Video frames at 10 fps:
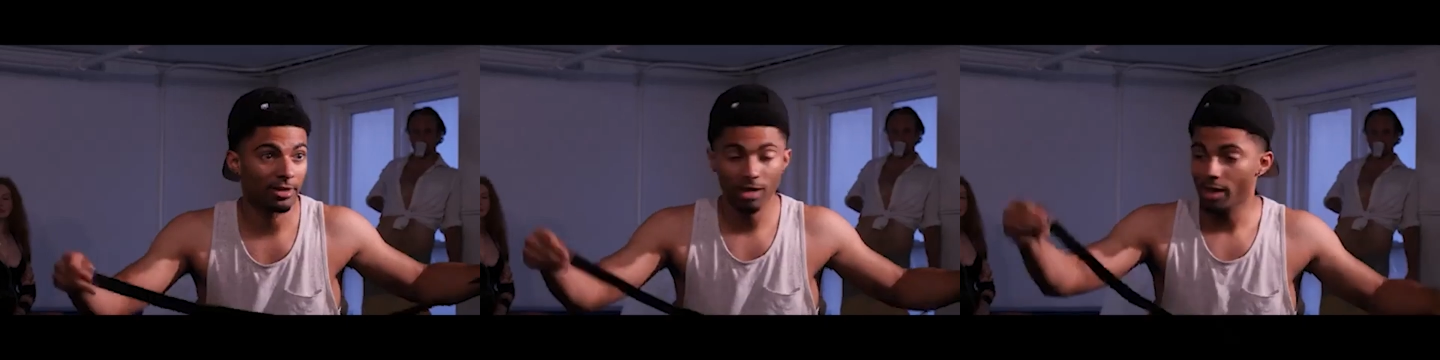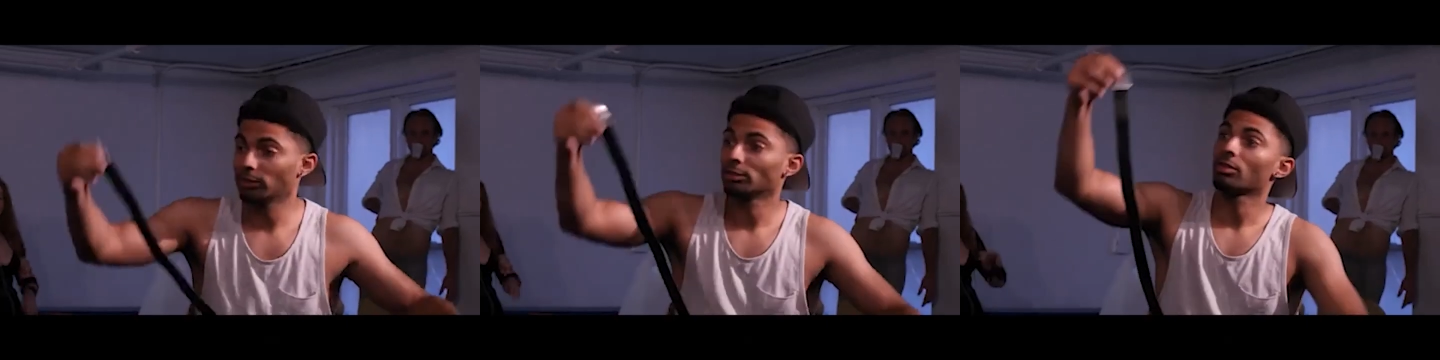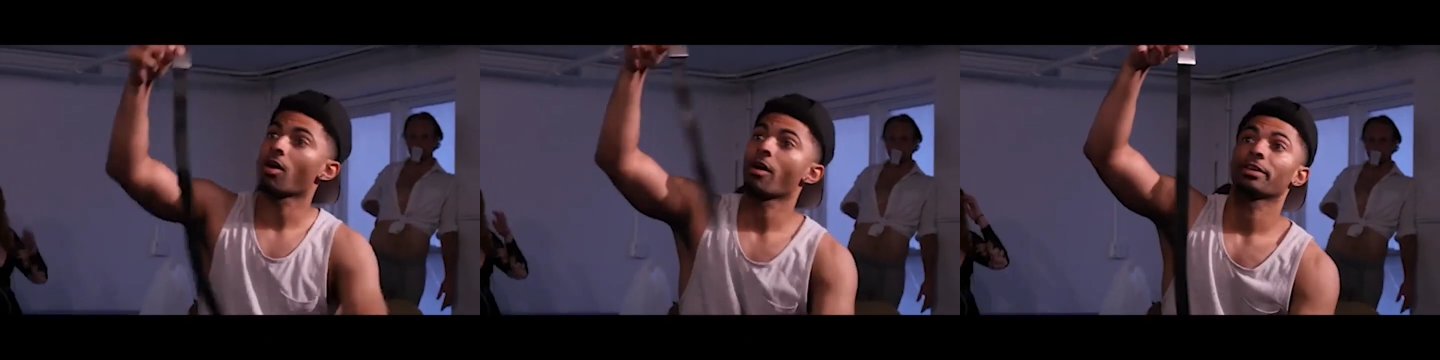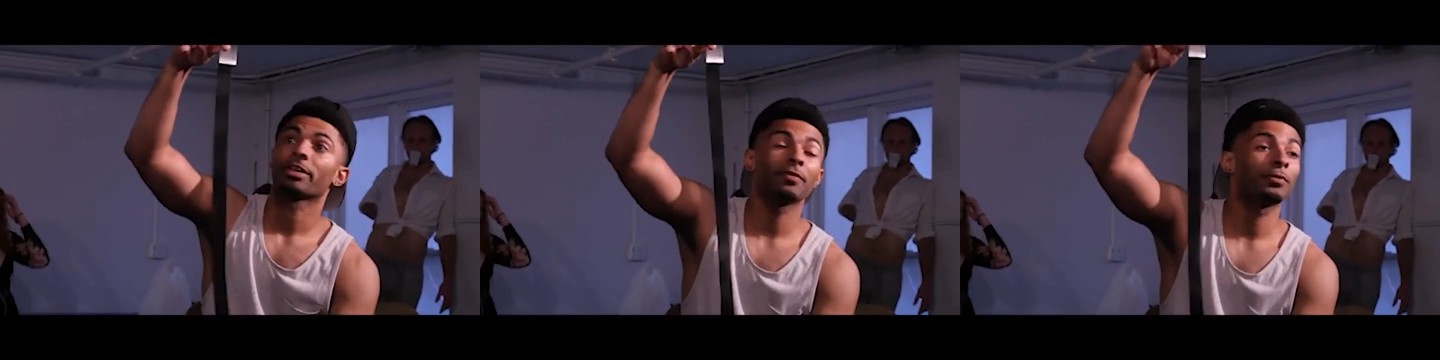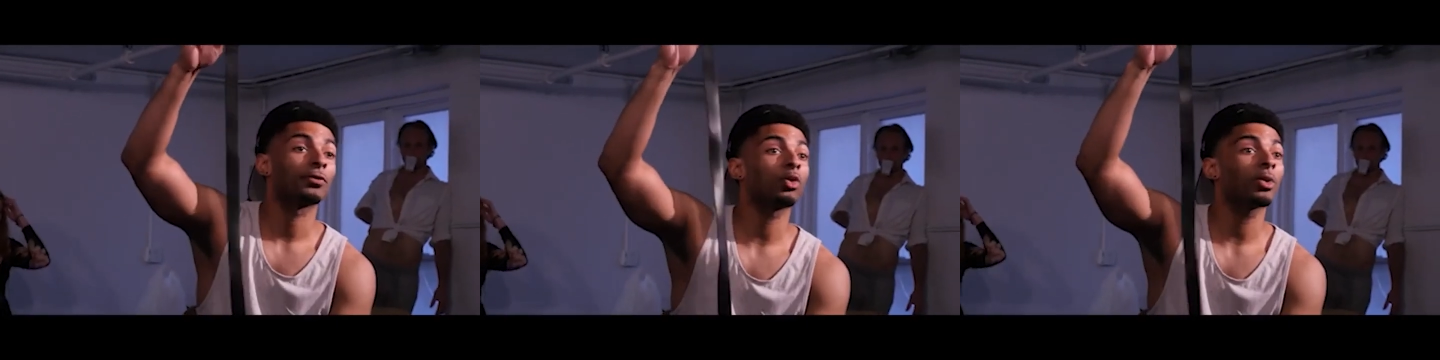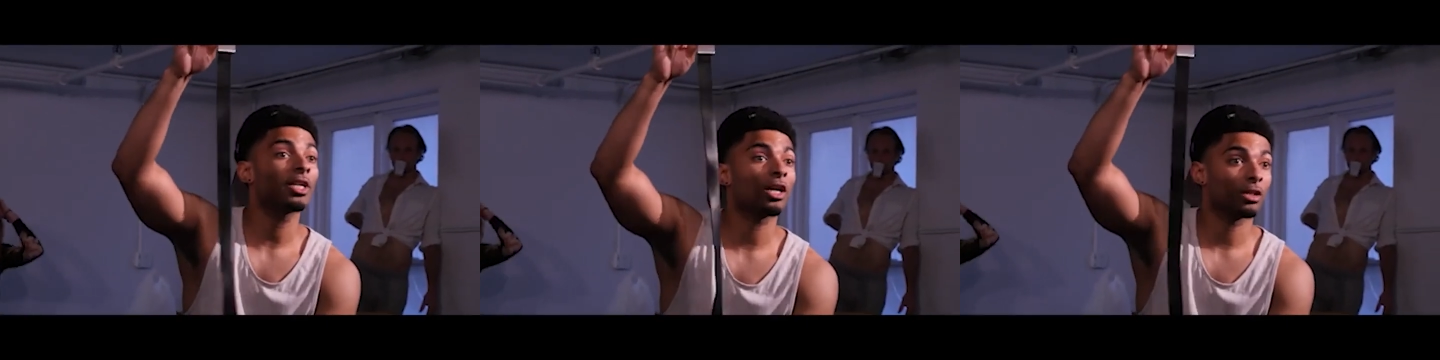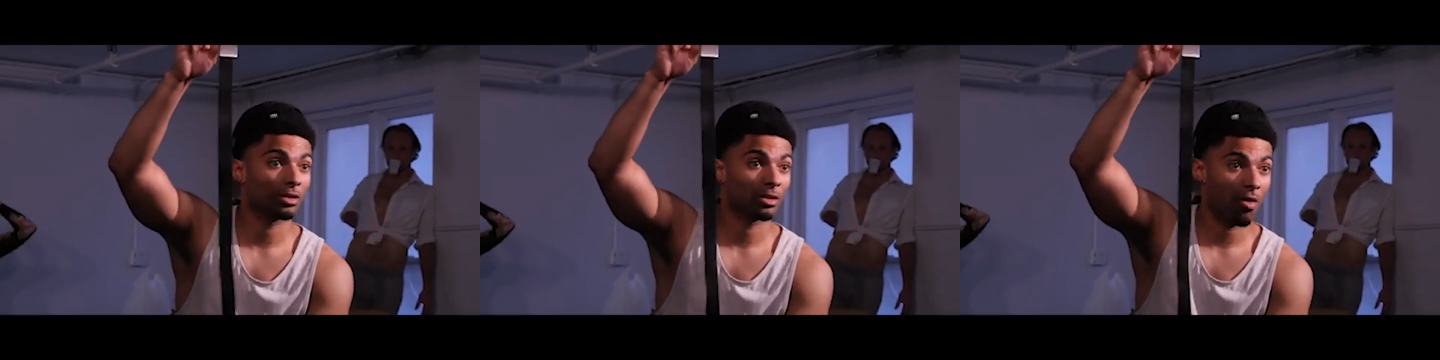others.
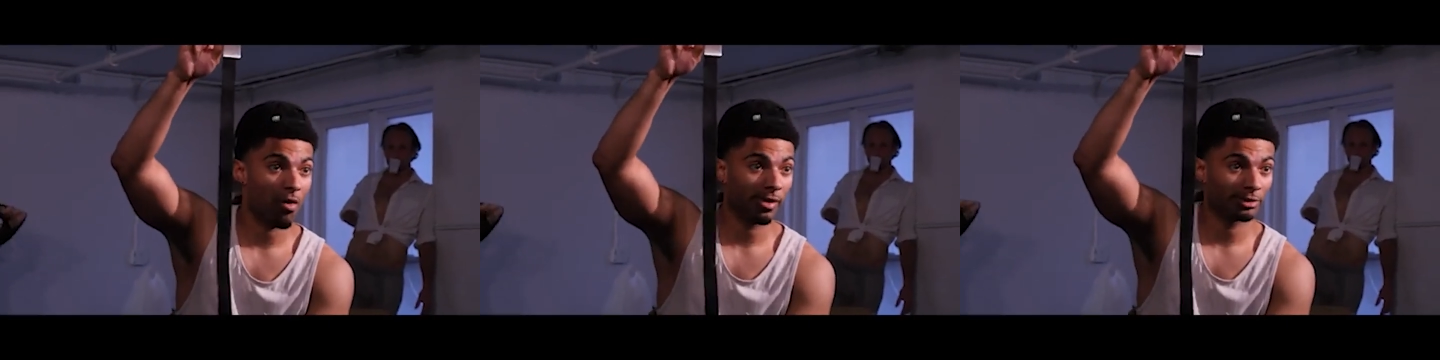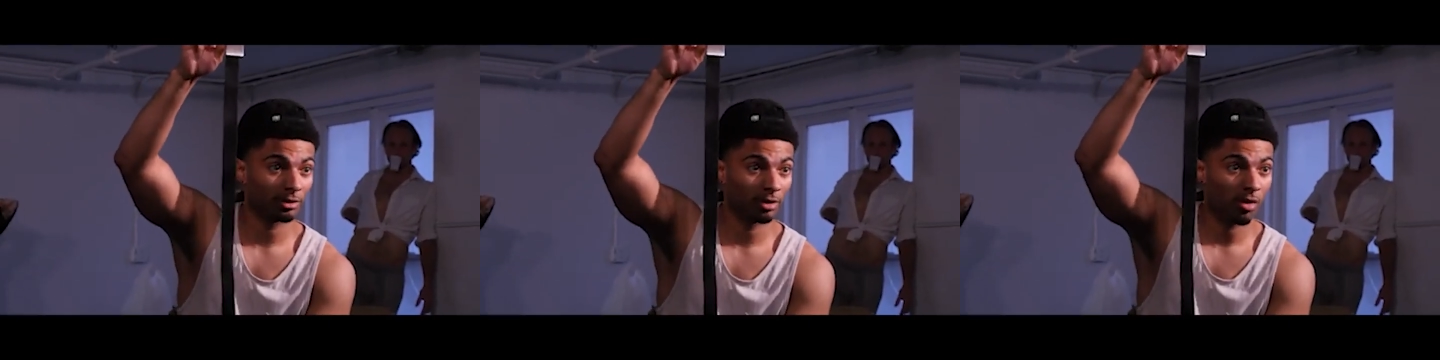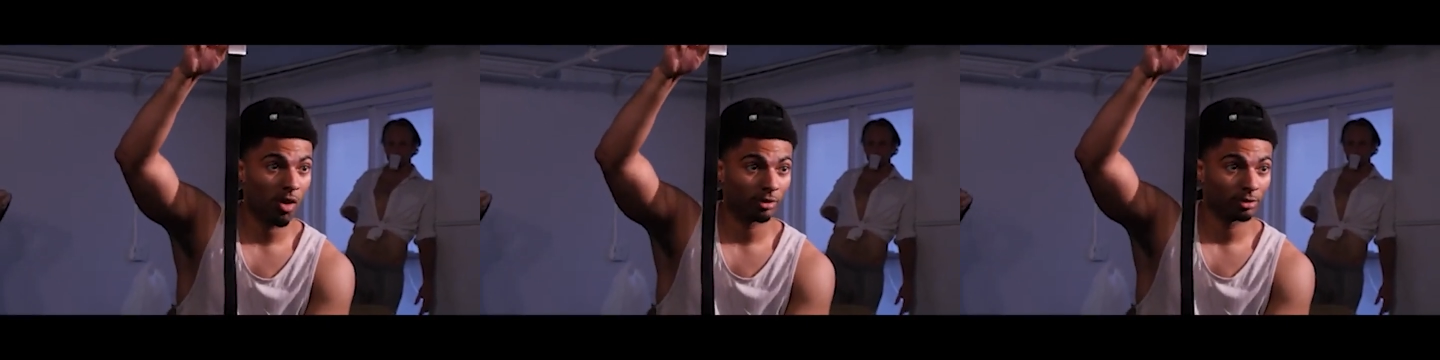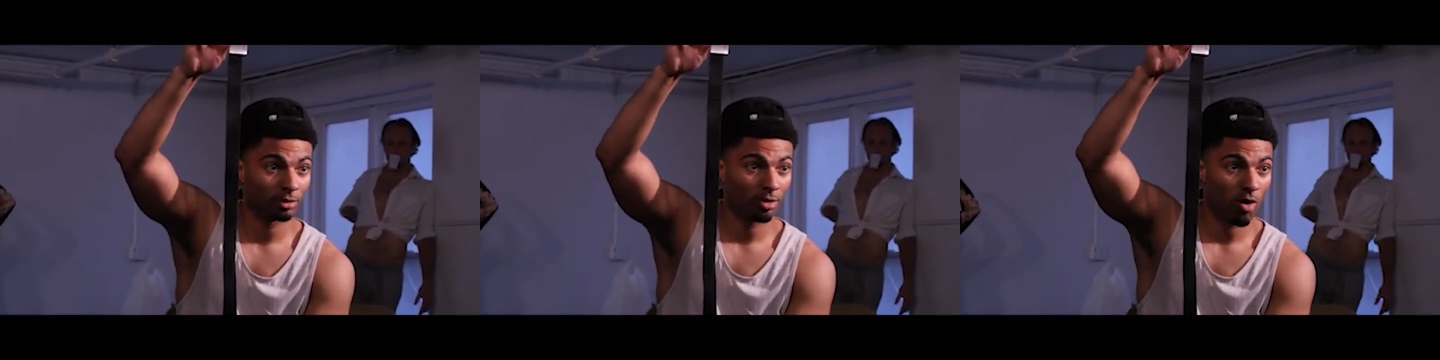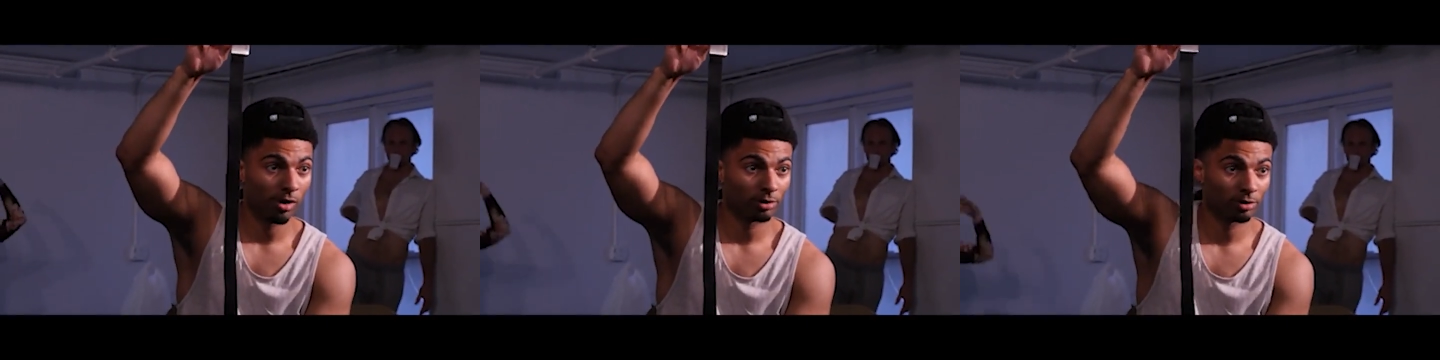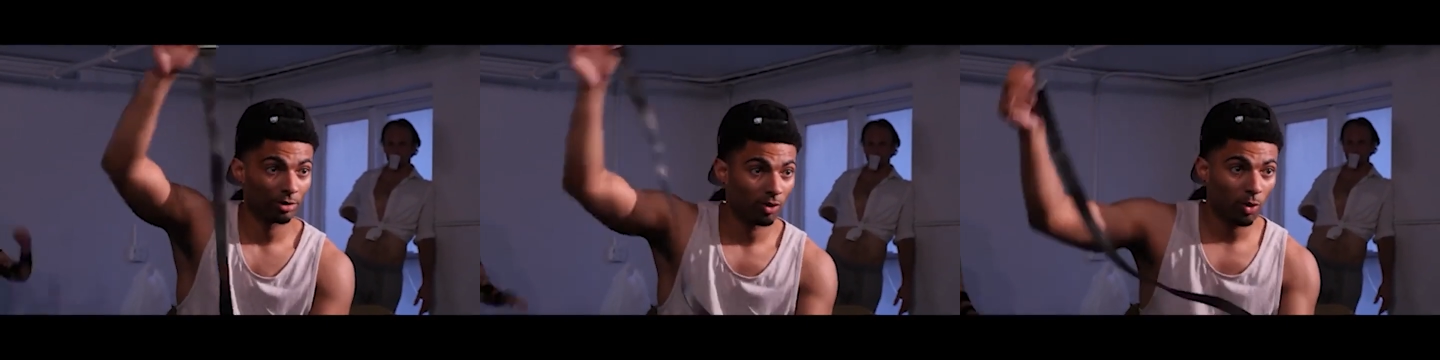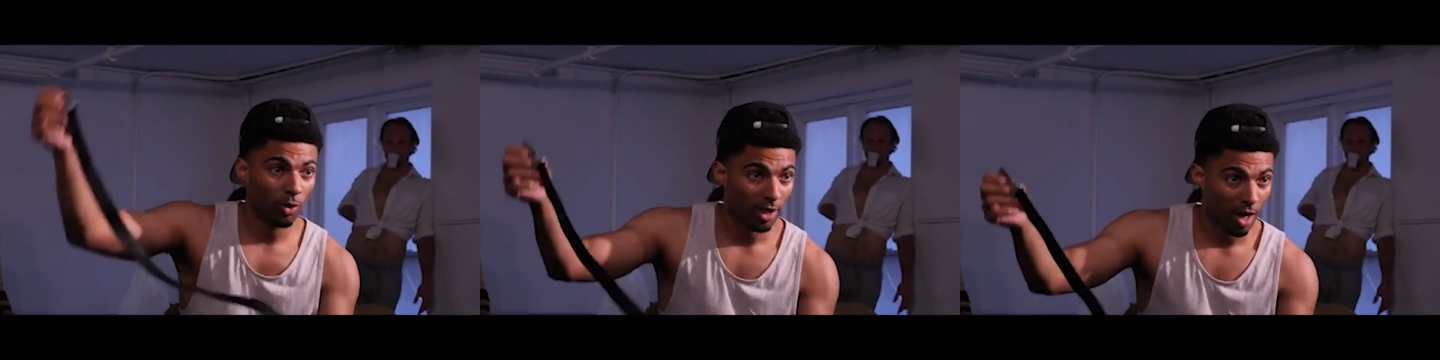Every moment in the escape is fraught with
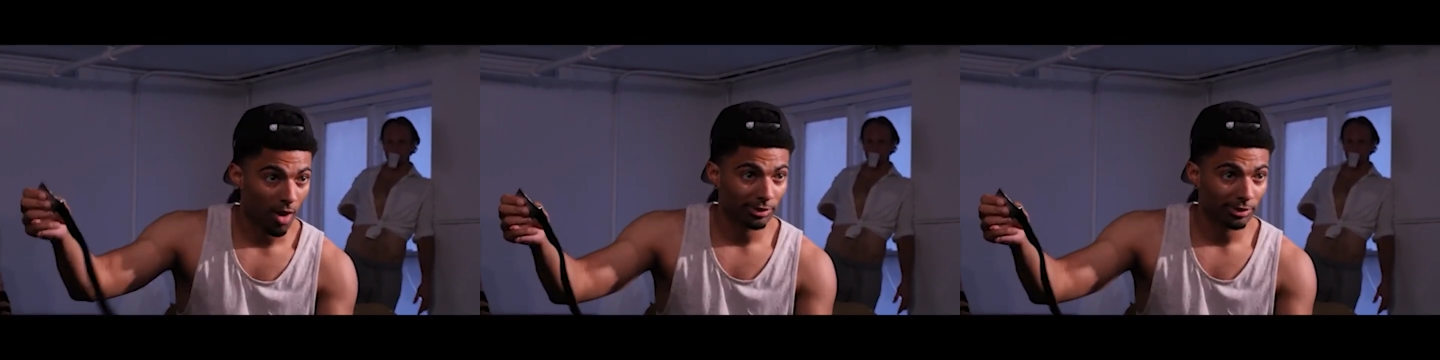danger,